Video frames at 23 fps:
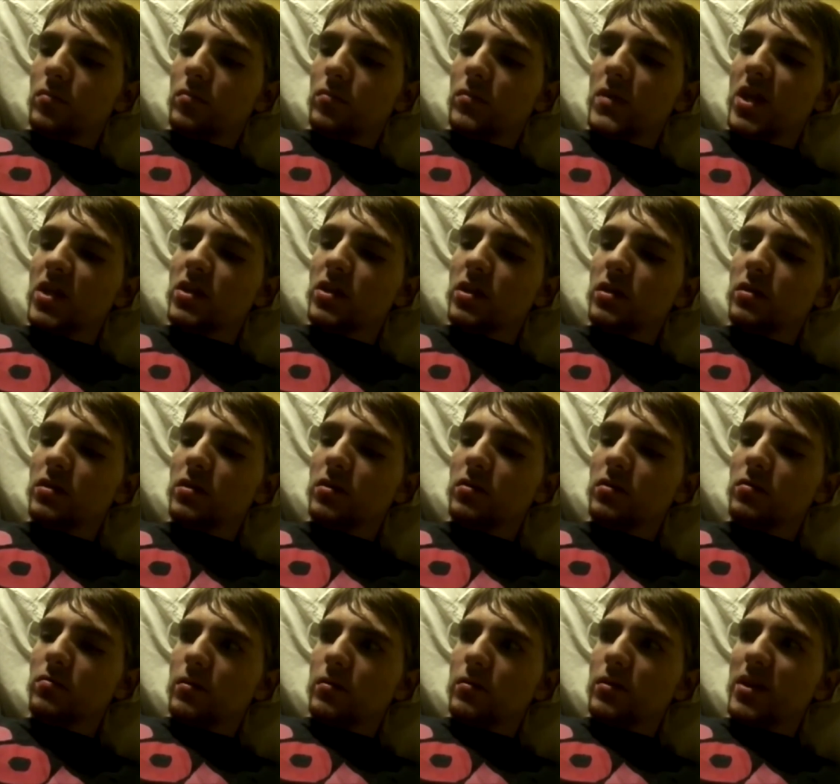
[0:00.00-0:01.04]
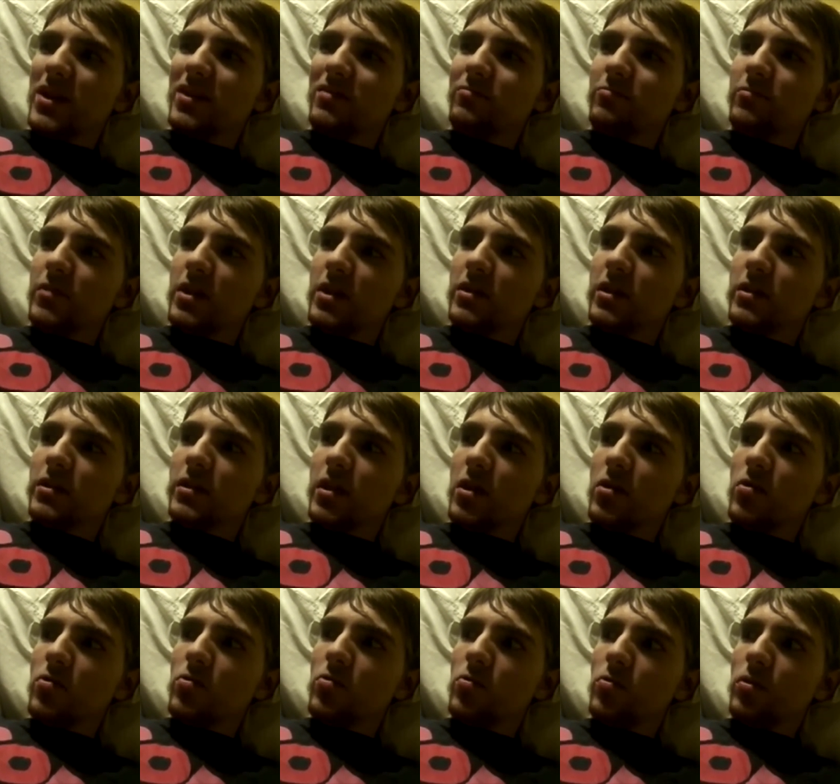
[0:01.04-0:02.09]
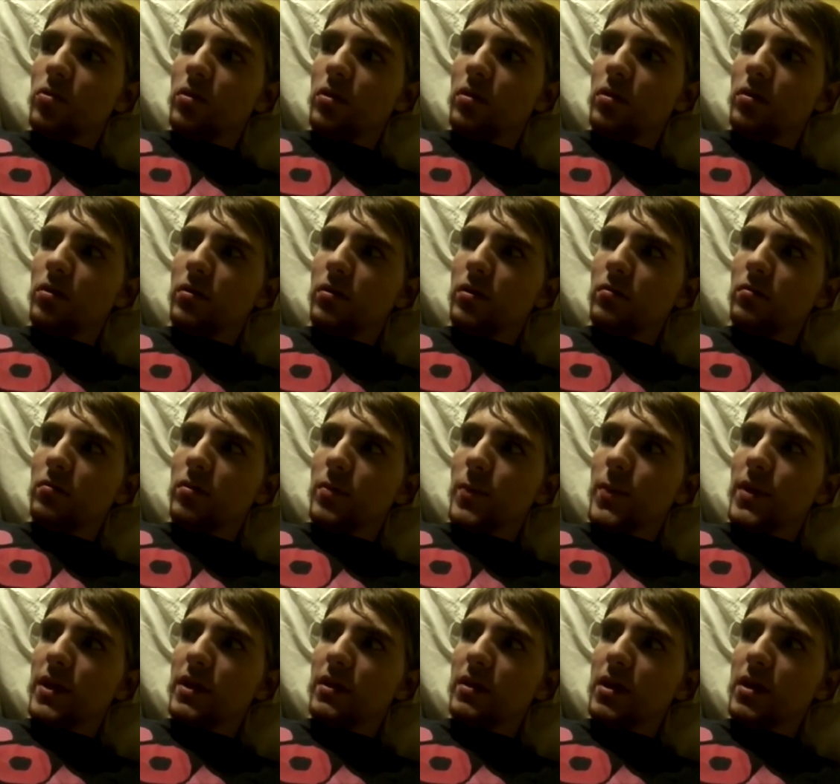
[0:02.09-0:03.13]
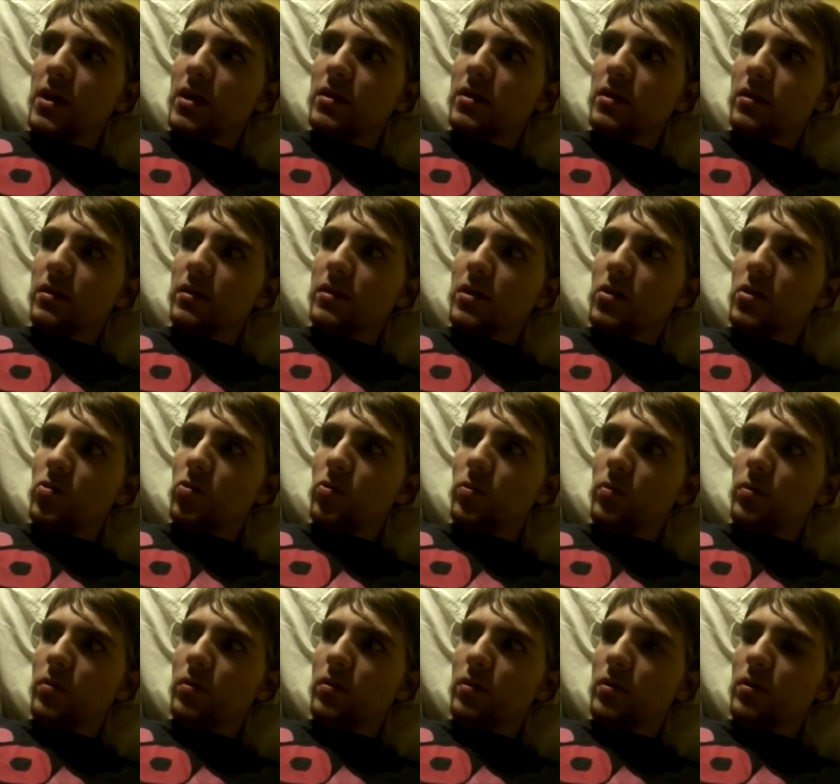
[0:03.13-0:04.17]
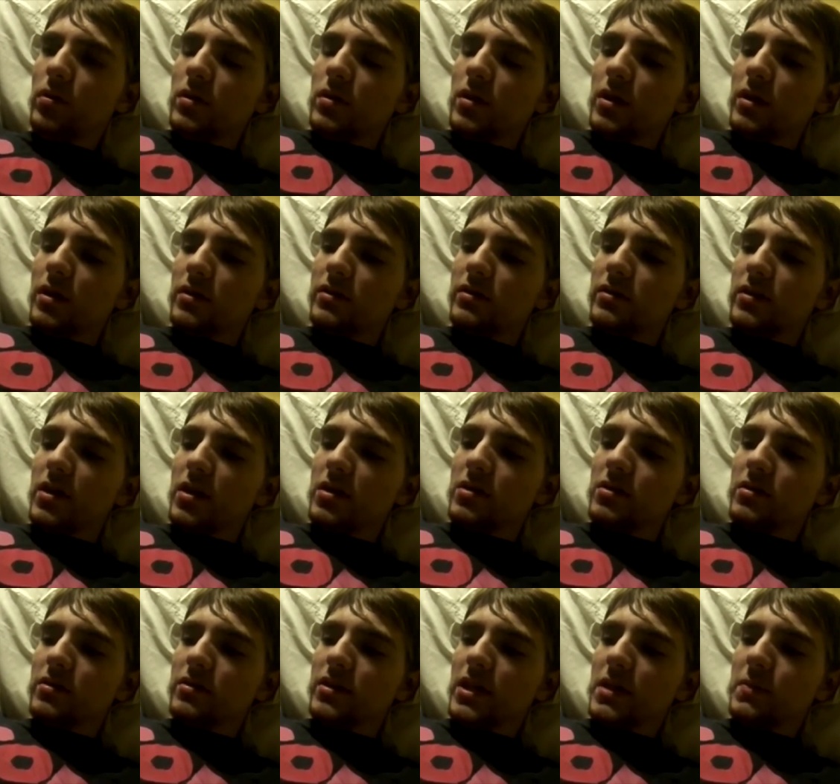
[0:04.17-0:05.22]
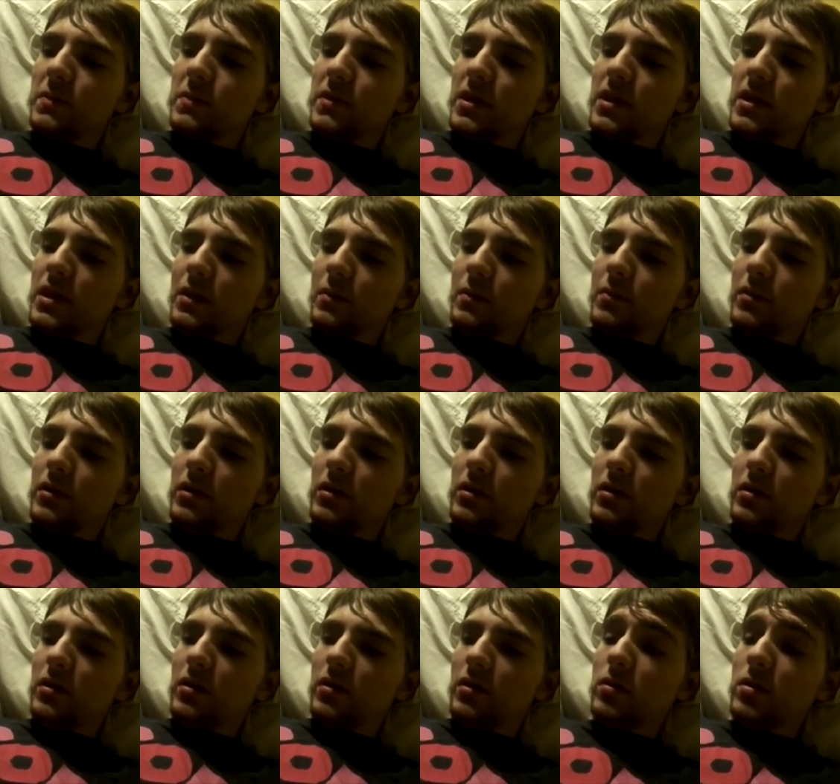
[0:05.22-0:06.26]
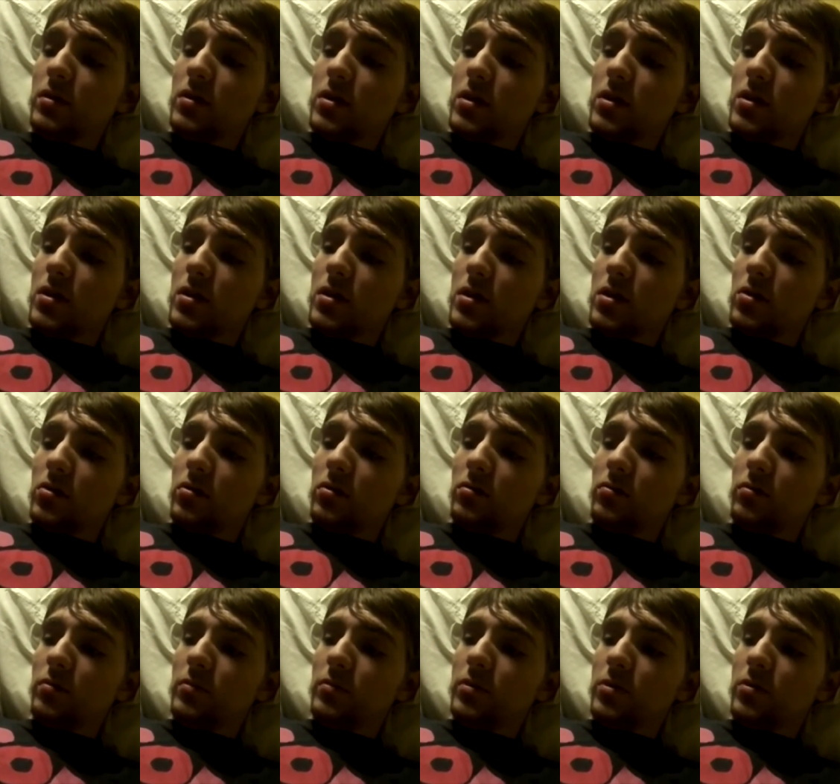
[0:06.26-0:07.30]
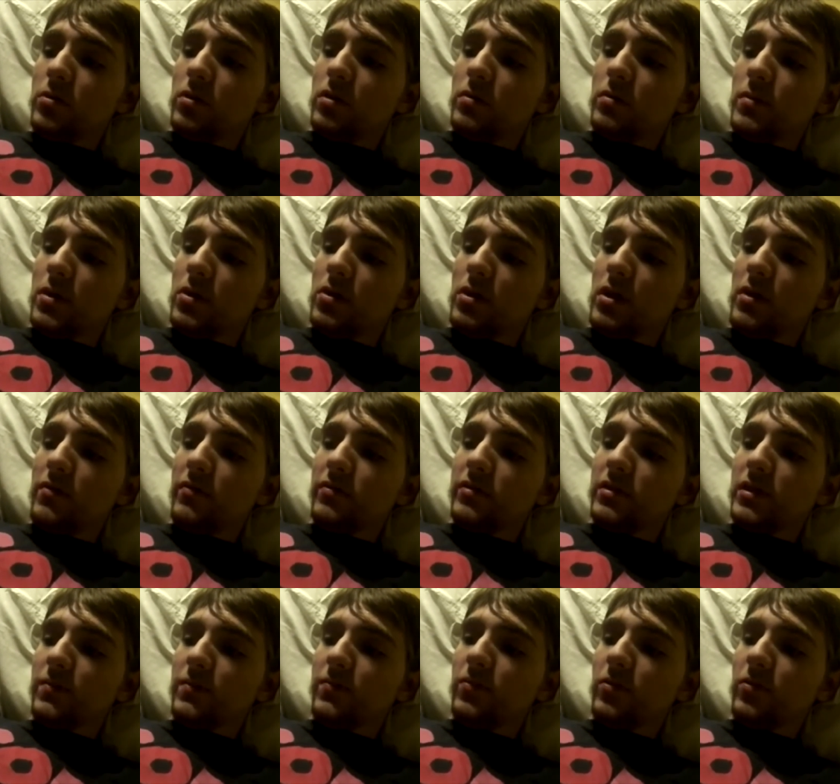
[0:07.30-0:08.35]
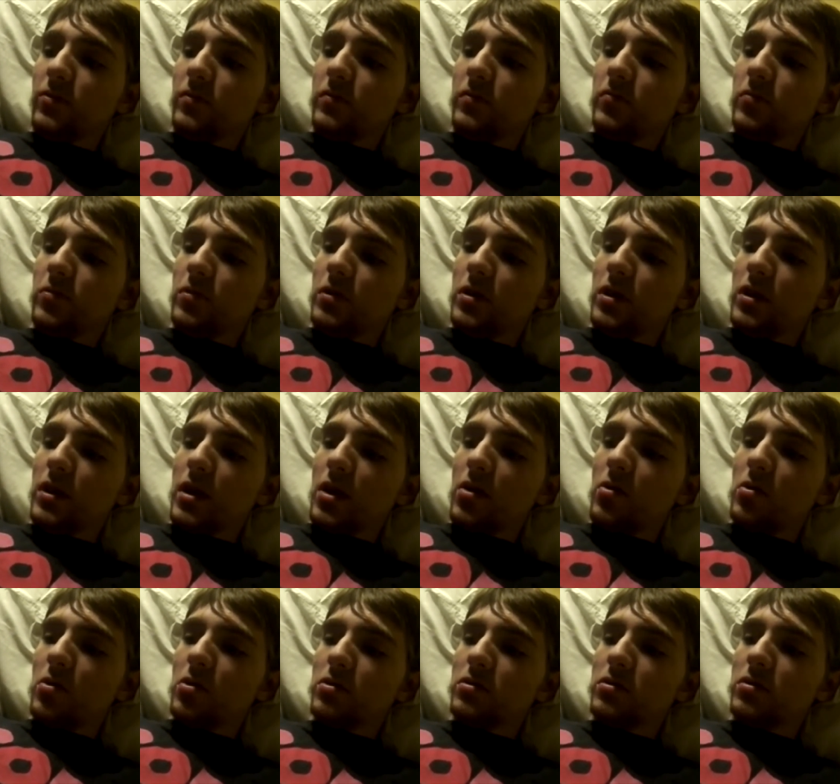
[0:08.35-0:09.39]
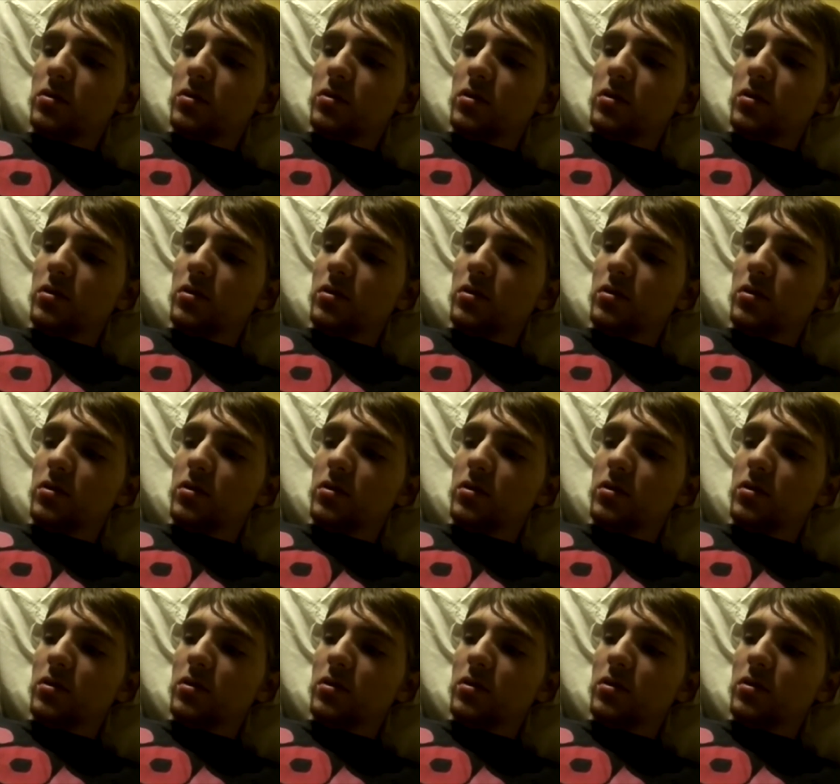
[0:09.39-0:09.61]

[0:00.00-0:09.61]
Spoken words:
Not the tone. I mean, kind of the tone. I guess it's kind of the same thing, but I don't know what I'm talking about. I haven't slept for over 48 hours.